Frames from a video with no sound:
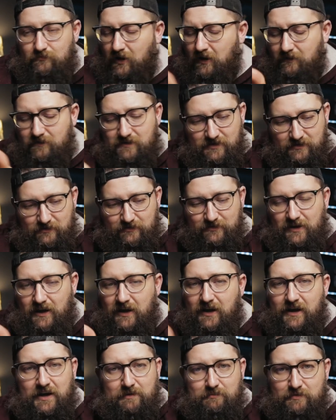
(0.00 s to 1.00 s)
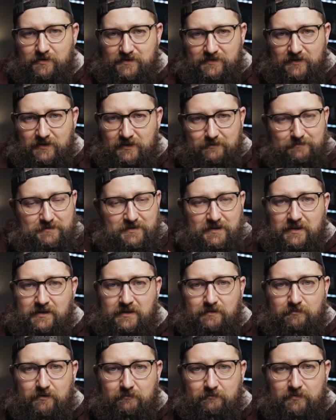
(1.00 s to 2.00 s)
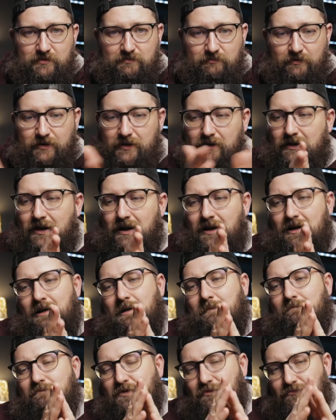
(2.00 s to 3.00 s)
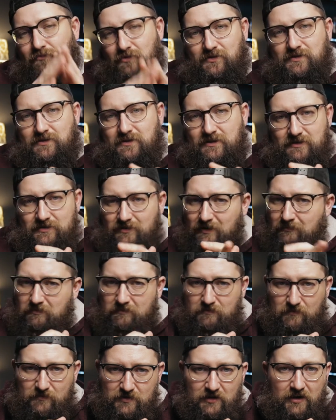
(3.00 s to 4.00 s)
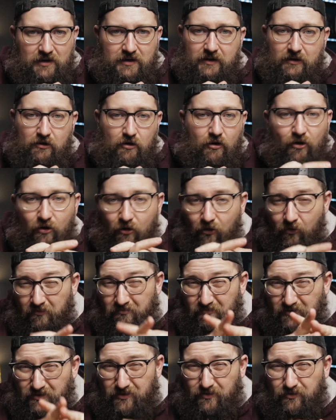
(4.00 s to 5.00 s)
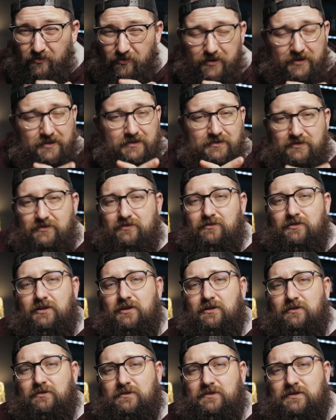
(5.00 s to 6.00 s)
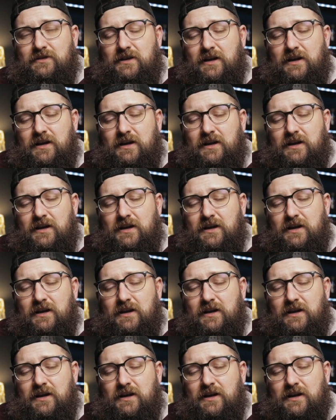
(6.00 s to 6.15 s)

Obviously there's hybrid setups anywhere in between, but most of the time if we're talking home recording studios,